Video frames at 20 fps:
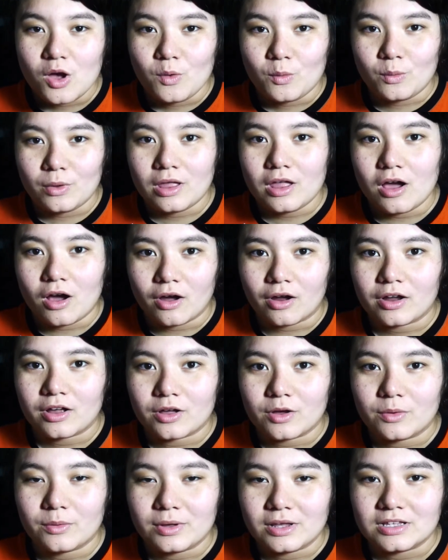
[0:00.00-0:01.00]
We are
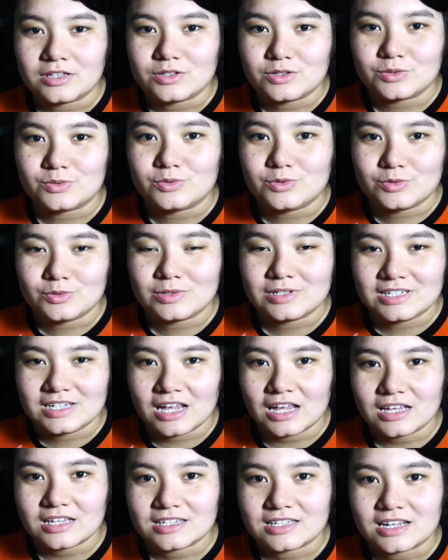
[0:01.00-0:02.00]
going to do a
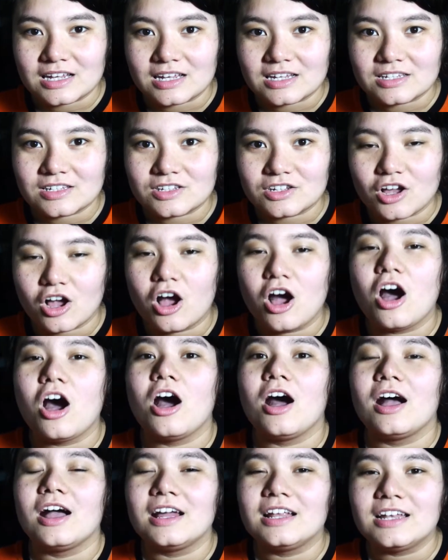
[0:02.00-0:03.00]
taste test
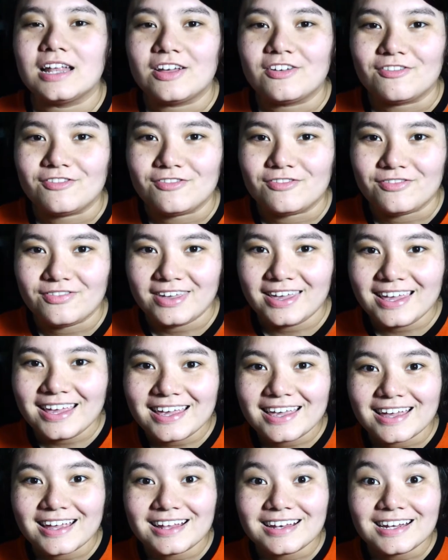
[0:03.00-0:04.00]
on
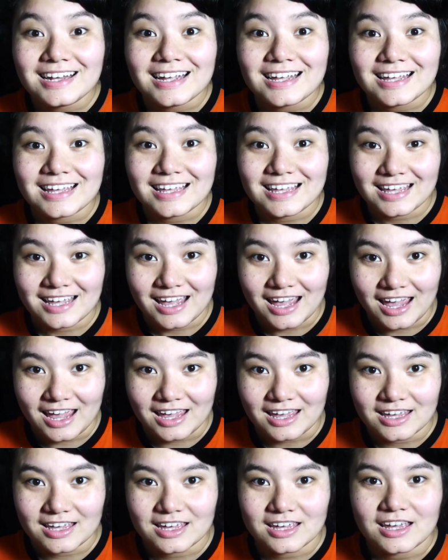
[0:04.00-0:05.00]
vegan
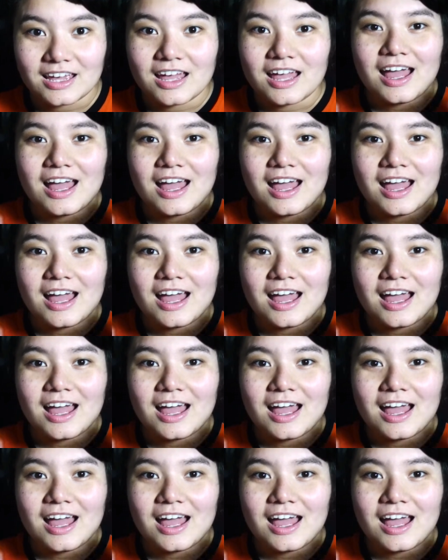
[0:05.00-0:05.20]
cake.